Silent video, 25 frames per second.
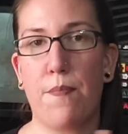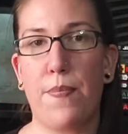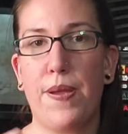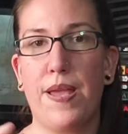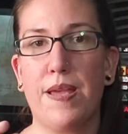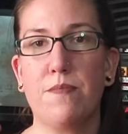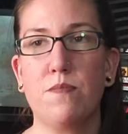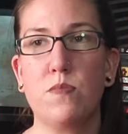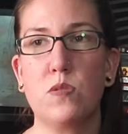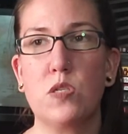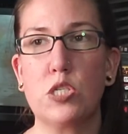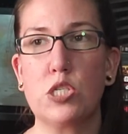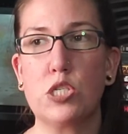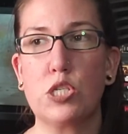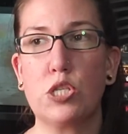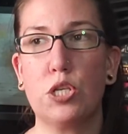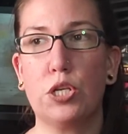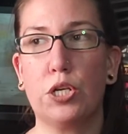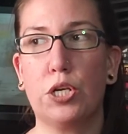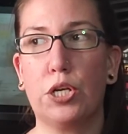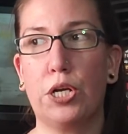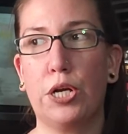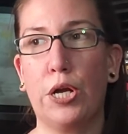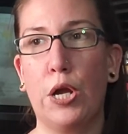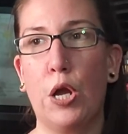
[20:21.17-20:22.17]

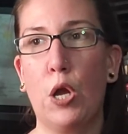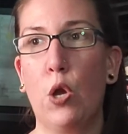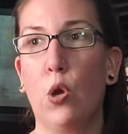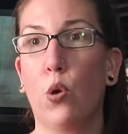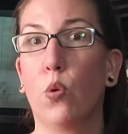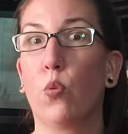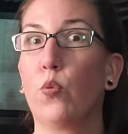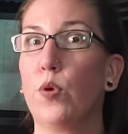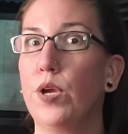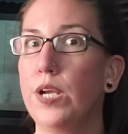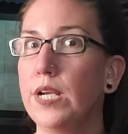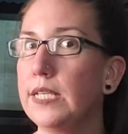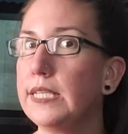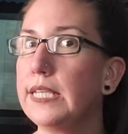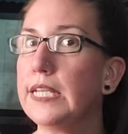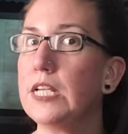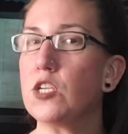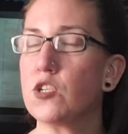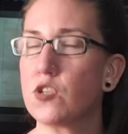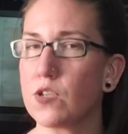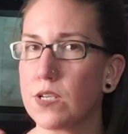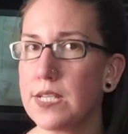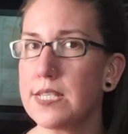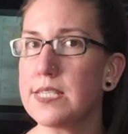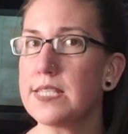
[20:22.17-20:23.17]
Pimsleur really
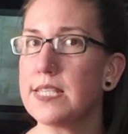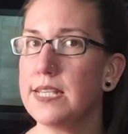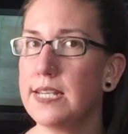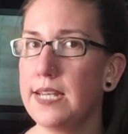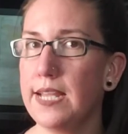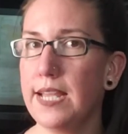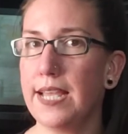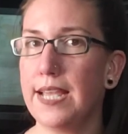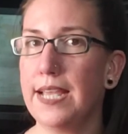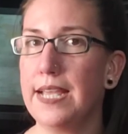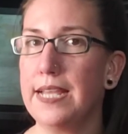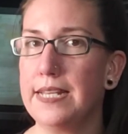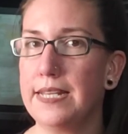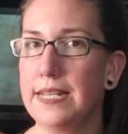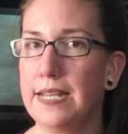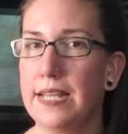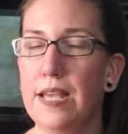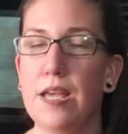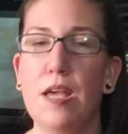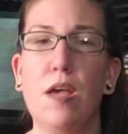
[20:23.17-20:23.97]
drills it in.